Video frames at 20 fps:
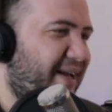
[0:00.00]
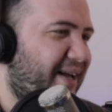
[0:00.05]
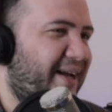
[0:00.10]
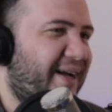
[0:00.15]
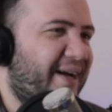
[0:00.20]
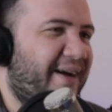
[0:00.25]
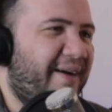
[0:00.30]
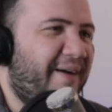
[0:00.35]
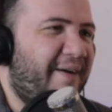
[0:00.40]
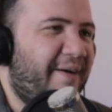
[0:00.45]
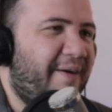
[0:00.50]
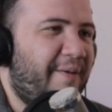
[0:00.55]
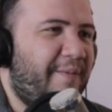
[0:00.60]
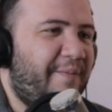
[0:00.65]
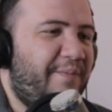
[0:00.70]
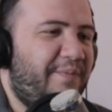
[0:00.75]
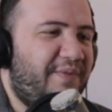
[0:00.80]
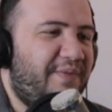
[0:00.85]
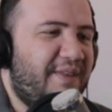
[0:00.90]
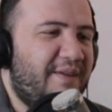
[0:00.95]

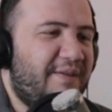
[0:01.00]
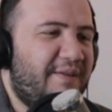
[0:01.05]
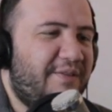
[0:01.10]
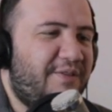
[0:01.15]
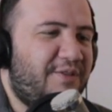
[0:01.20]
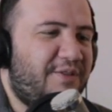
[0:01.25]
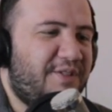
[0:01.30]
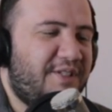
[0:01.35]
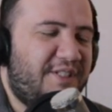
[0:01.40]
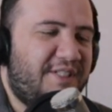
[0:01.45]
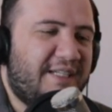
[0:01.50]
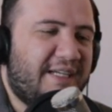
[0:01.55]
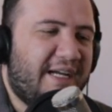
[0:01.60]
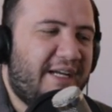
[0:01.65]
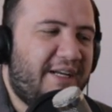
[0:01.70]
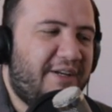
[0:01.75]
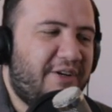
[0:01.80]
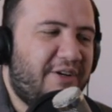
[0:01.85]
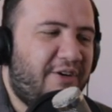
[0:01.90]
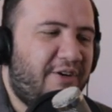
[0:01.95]
There's a
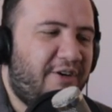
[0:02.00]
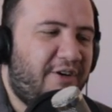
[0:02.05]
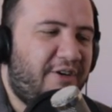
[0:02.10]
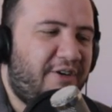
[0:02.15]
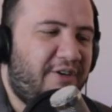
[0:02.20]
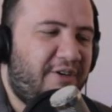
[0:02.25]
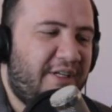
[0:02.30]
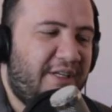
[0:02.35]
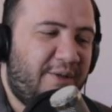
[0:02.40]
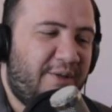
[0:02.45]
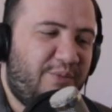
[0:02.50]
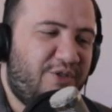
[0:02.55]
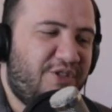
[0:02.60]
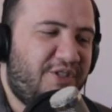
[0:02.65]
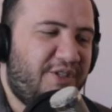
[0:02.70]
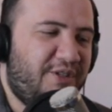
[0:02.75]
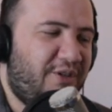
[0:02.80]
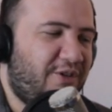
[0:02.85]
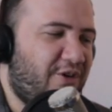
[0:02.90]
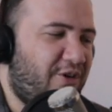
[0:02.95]
site in
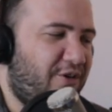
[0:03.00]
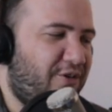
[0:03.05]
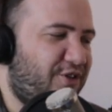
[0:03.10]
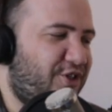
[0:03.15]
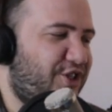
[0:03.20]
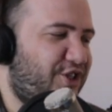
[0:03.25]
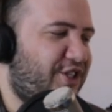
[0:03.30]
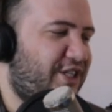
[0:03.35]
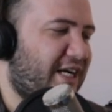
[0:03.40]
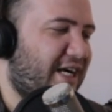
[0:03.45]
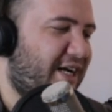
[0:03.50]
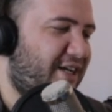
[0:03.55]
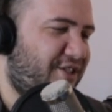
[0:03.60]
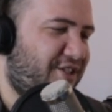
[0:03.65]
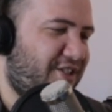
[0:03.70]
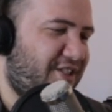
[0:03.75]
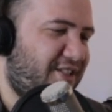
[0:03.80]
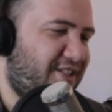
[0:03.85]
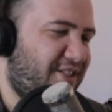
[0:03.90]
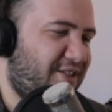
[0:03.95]
Brazil called
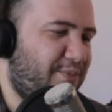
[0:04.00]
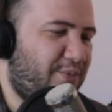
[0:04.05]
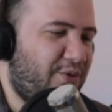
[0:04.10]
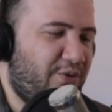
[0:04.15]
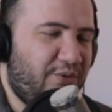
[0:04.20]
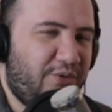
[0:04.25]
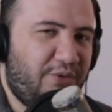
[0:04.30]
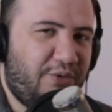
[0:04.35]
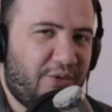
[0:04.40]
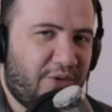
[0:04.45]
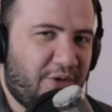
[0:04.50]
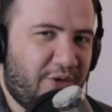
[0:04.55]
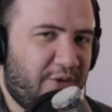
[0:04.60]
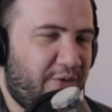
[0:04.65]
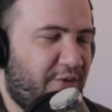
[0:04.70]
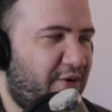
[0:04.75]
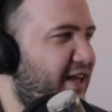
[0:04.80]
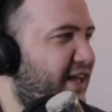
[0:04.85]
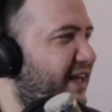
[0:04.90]
charges.com,